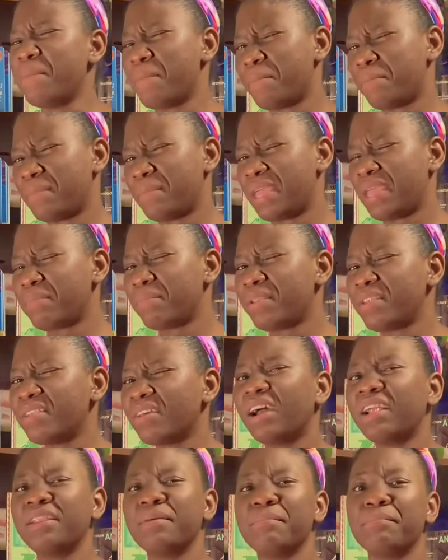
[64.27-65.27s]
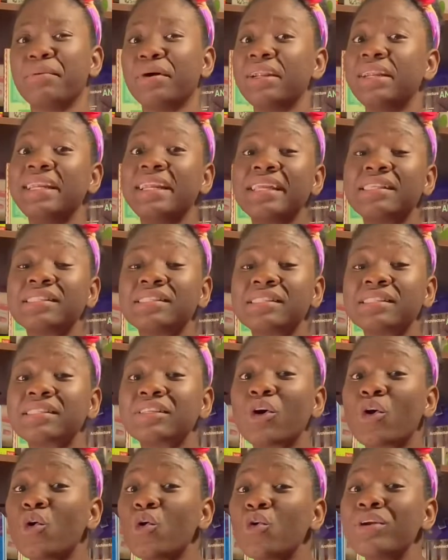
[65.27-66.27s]
not, but let's
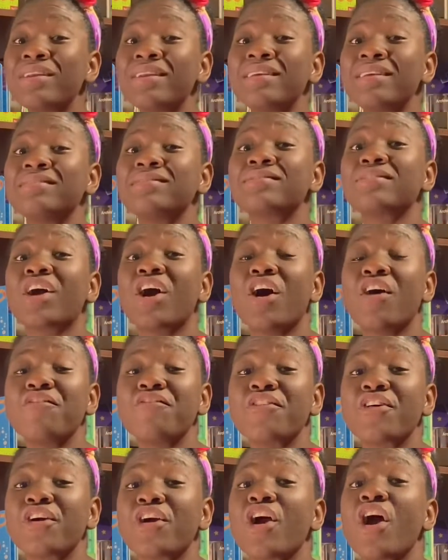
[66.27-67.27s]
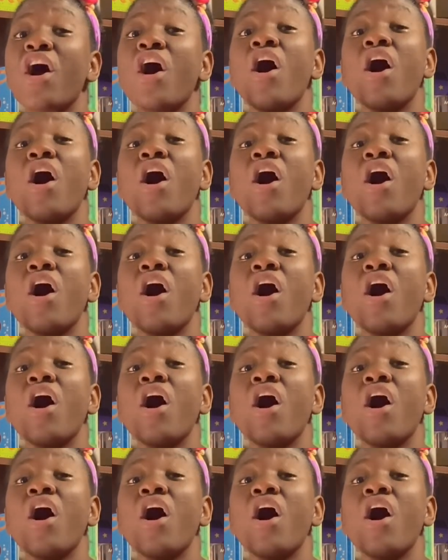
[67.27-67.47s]
go discover